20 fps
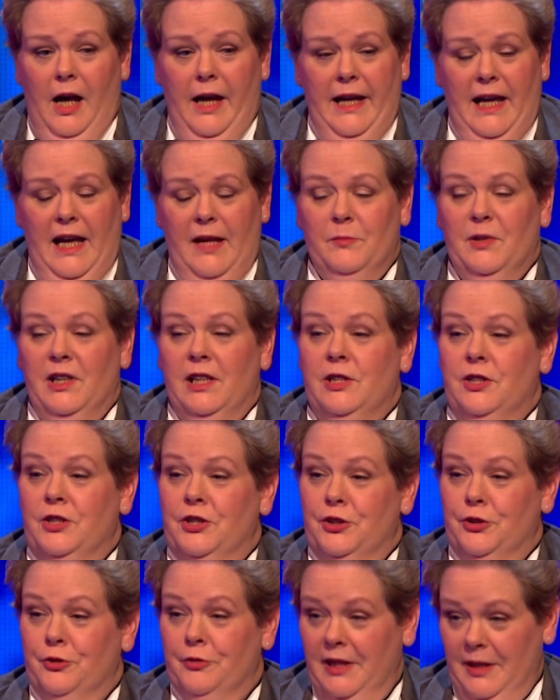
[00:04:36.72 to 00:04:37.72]
I am
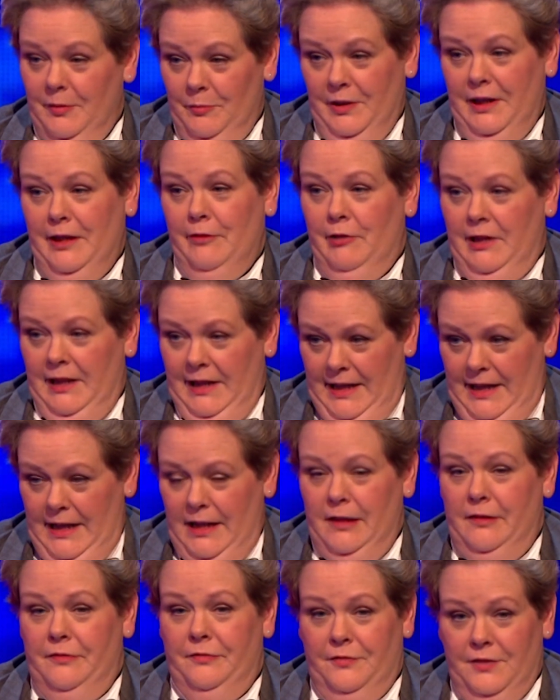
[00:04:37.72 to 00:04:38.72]
extremely
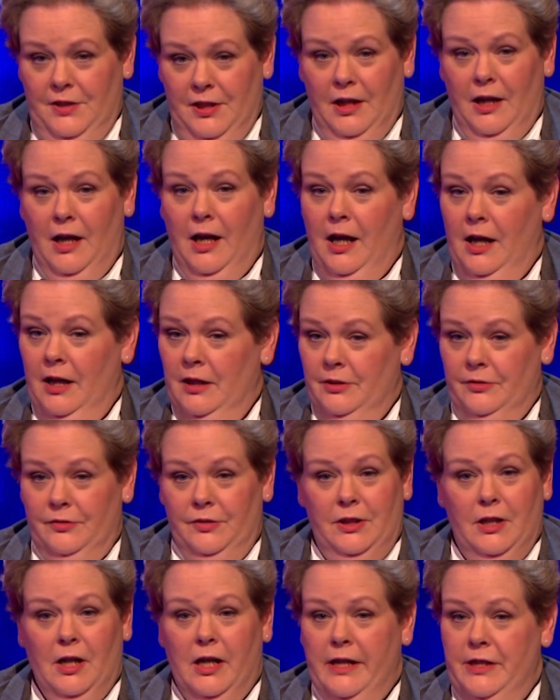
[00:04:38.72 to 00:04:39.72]
relieved. Uh,
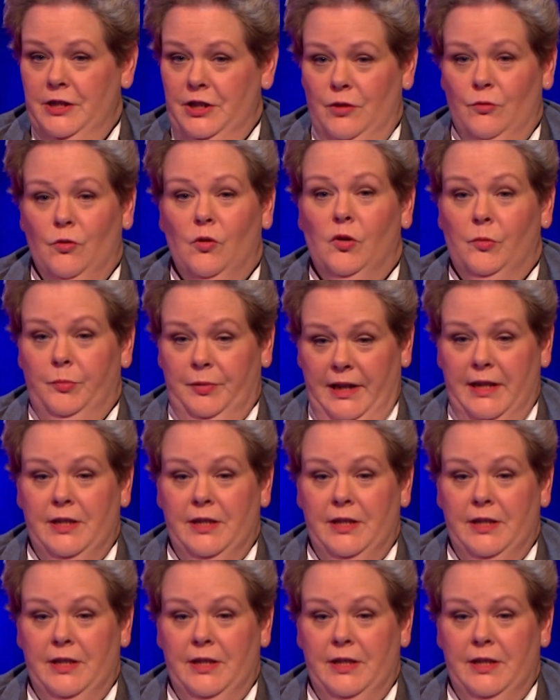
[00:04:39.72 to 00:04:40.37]
guys, you all